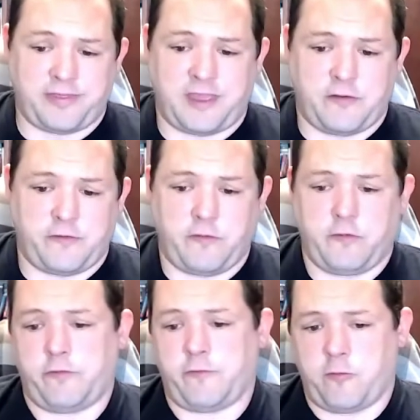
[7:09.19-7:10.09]
that is
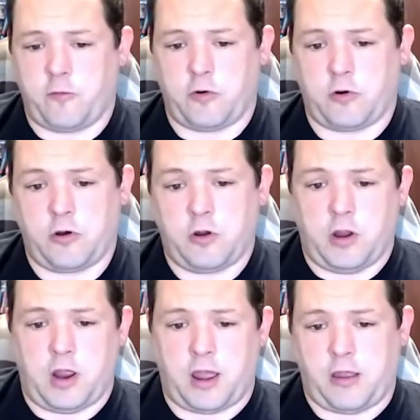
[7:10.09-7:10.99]
used for
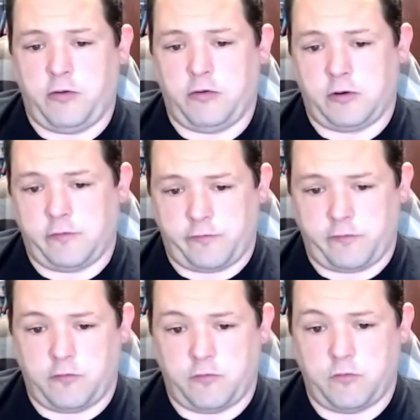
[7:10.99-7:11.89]
how you can
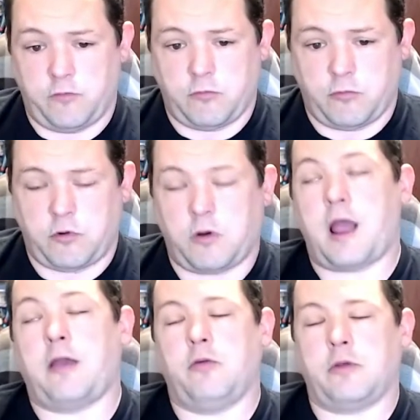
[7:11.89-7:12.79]
assume or
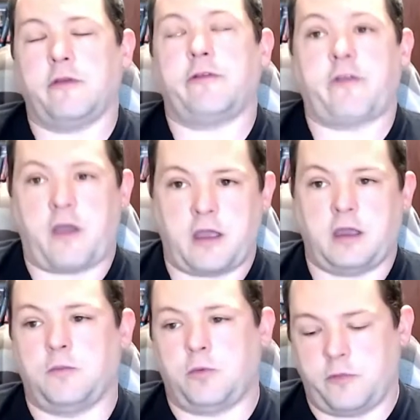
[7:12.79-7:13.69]
how you can
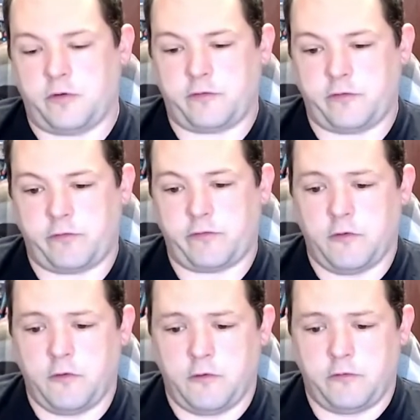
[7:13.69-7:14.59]
assign permissions
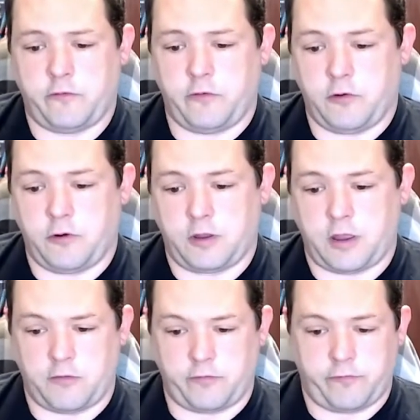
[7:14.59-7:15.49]
to your
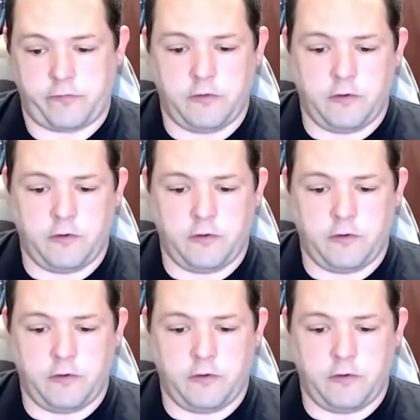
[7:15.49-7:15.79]
accounts.